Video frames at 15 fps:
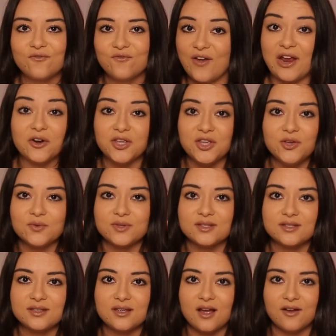fair
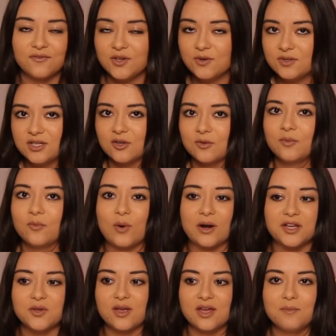use of YouTube, where
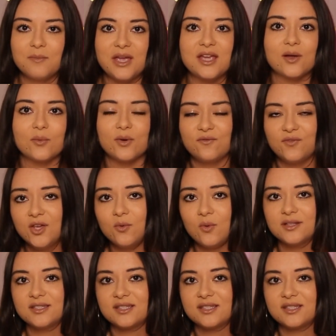you can make a review on